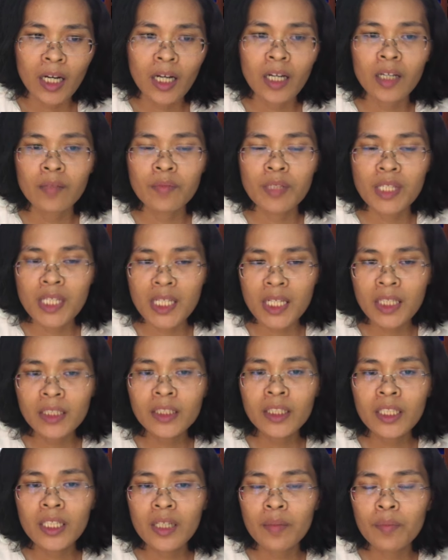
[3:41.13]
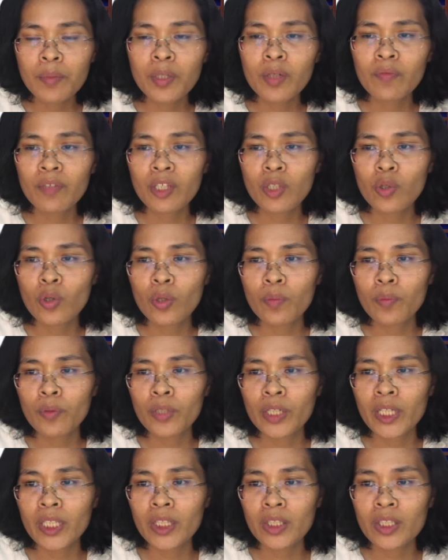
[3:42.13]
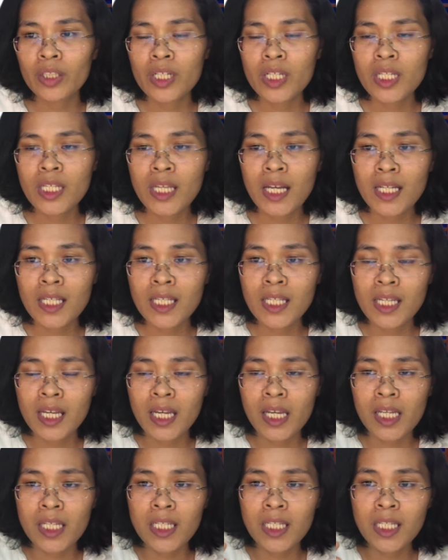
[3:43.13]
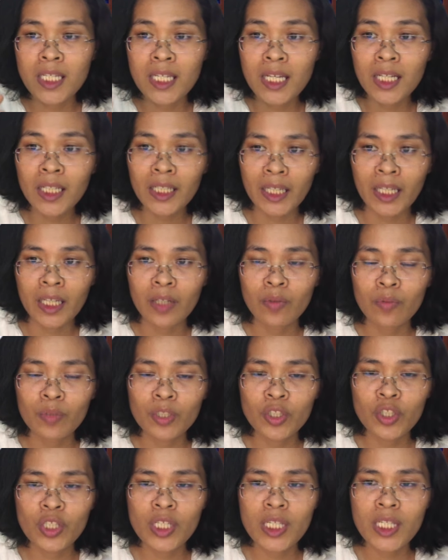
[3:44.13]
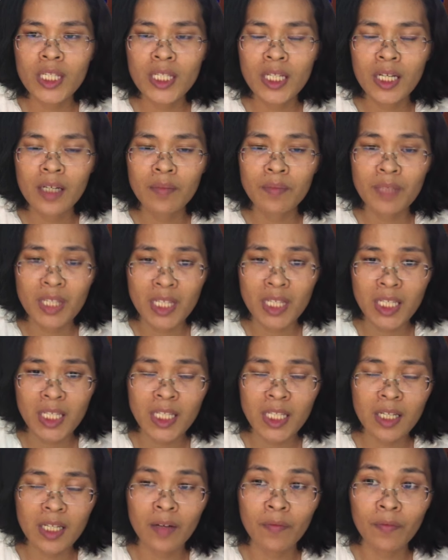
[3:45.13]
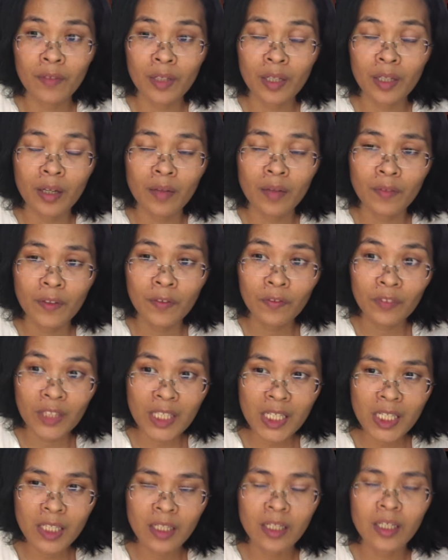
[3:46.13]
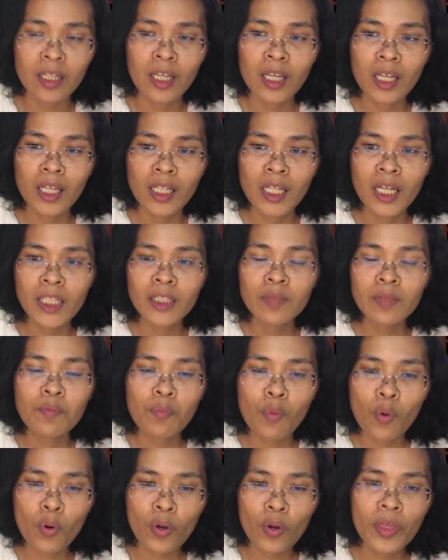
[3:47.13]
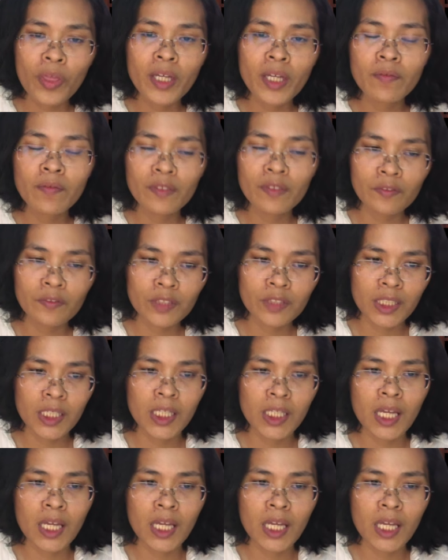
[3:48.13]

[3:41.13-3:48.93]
Still, the number of incorporators has a ceiling, which is 15, not more than 15.